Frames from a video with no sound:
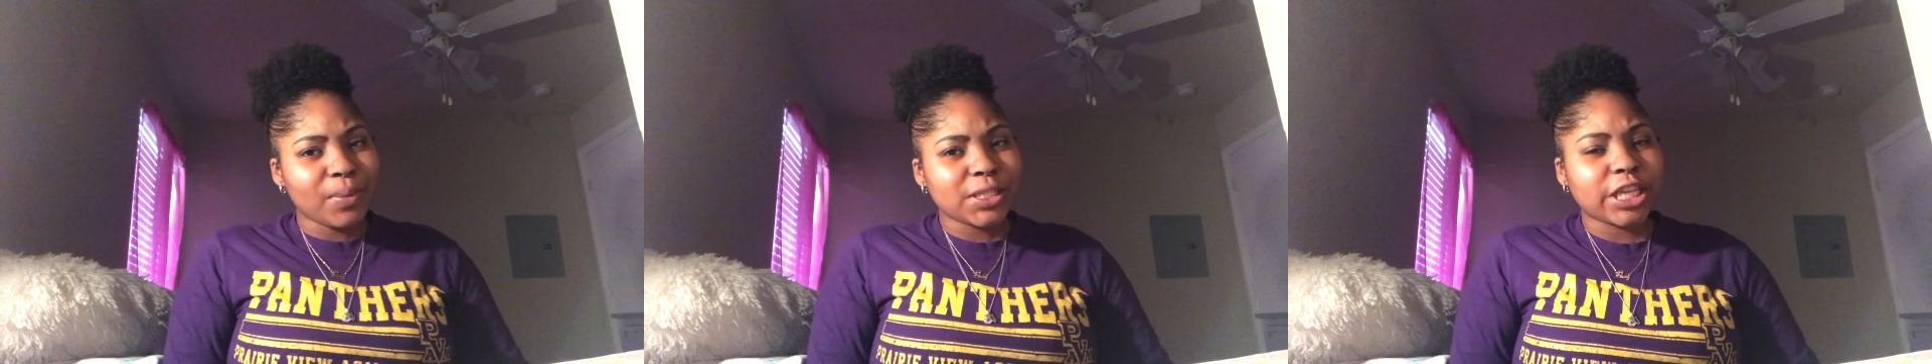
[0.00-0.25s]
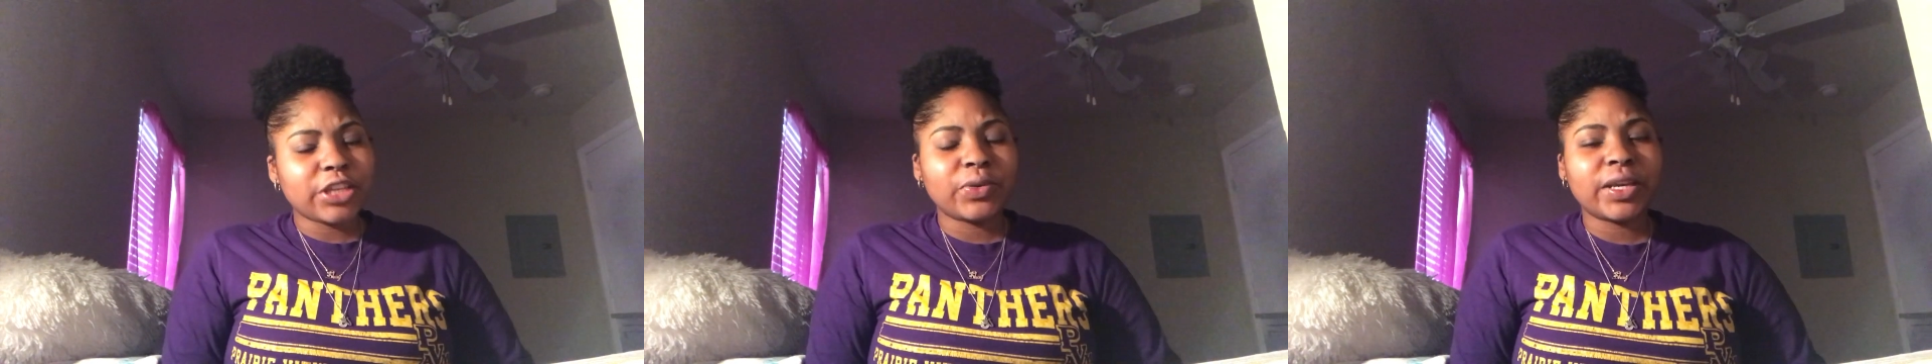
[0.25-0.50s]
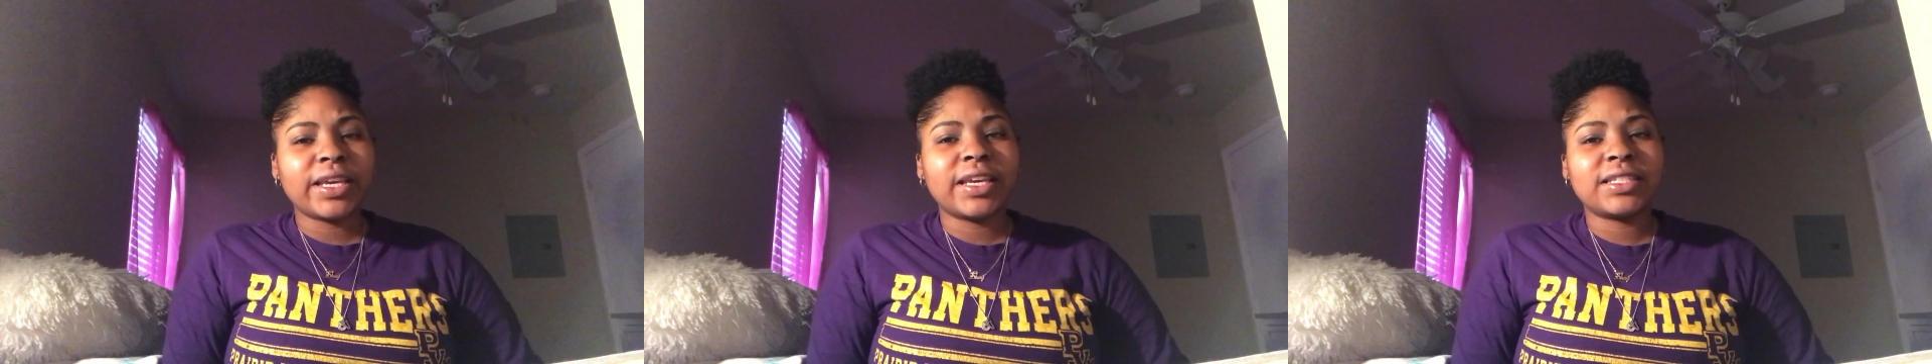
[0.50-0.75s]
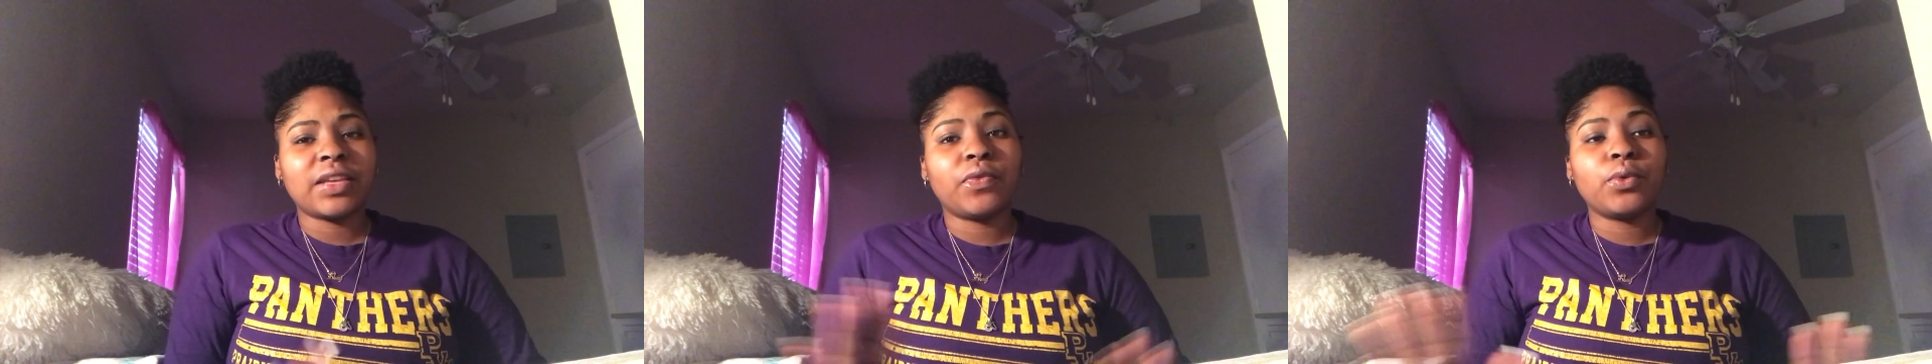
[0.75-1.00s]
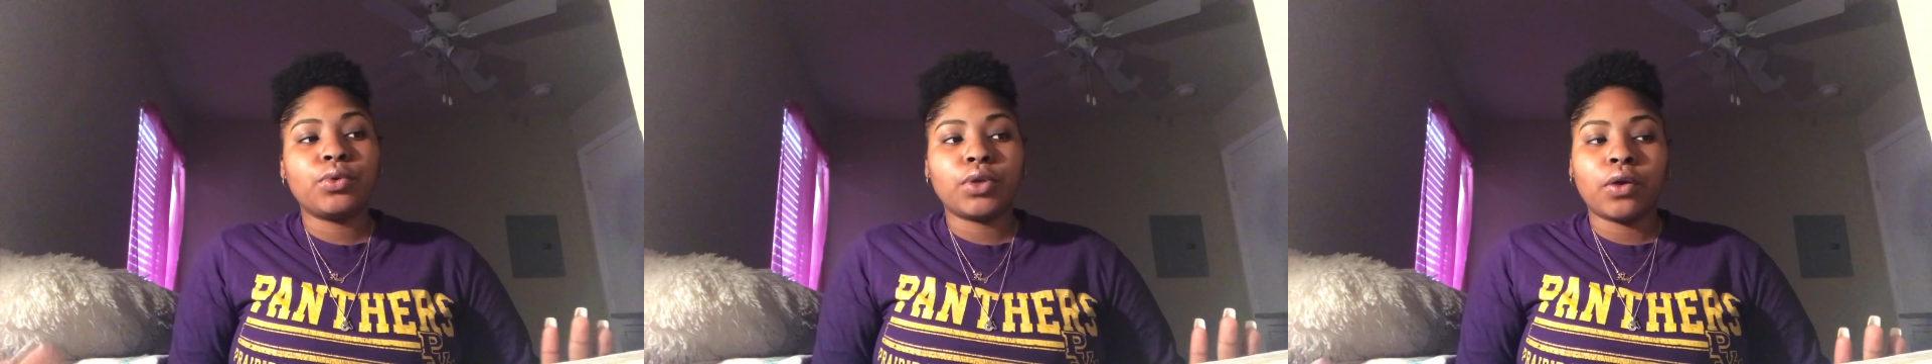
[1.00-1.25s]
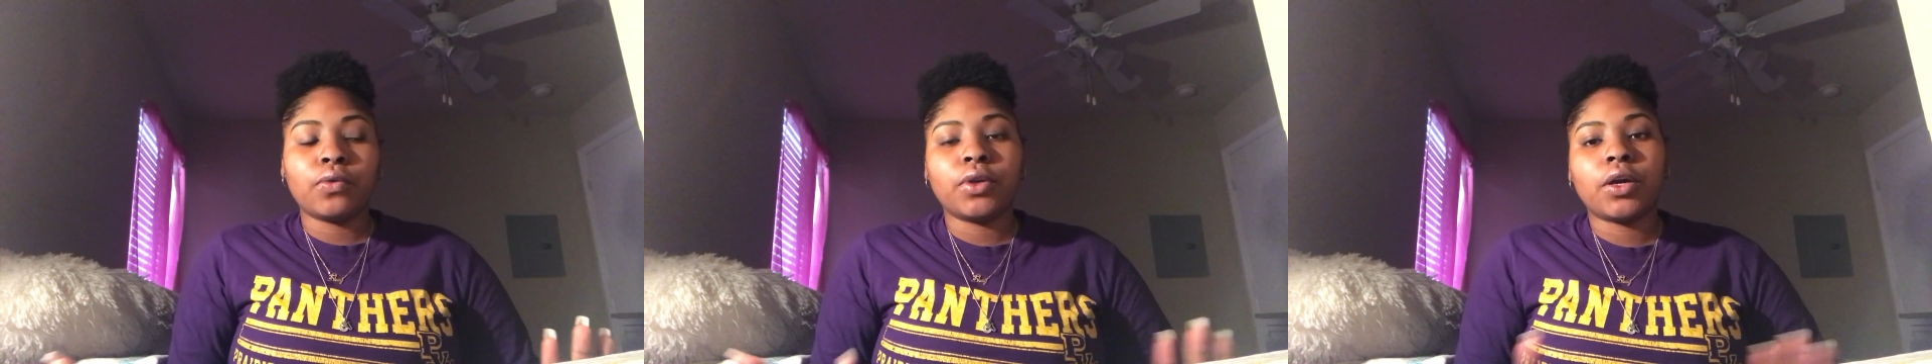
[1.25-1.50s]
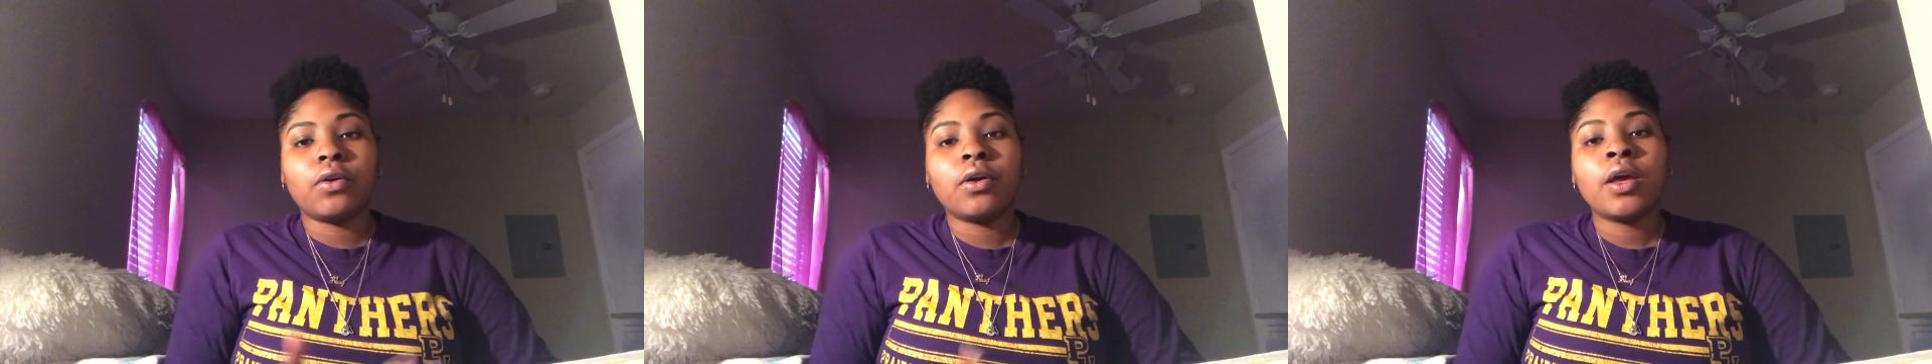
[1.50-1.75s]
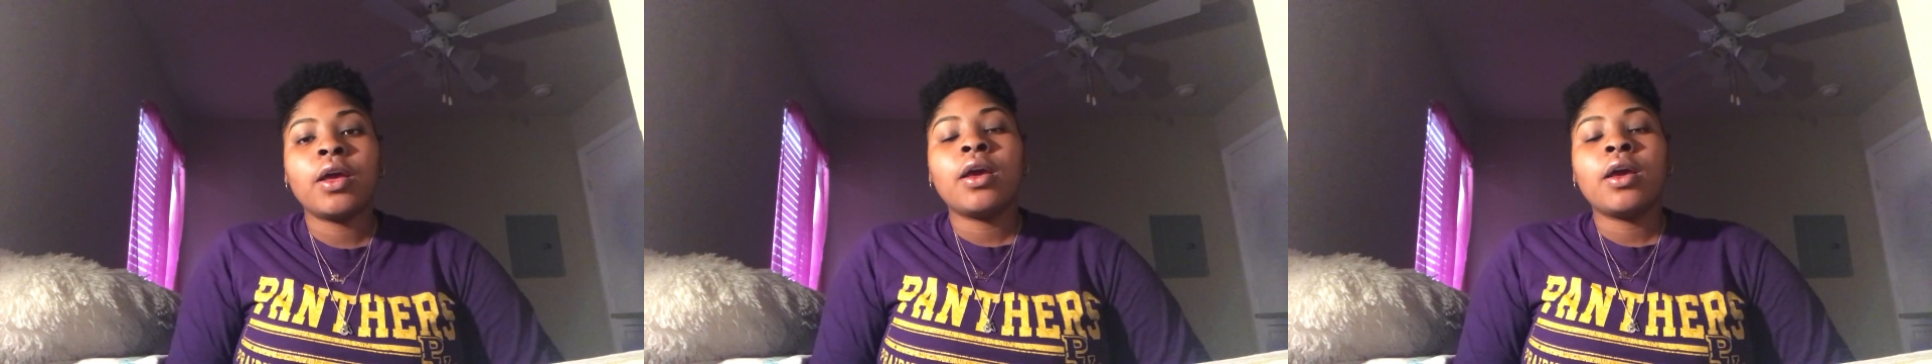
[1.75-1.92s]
going to tell you is, if you don't know,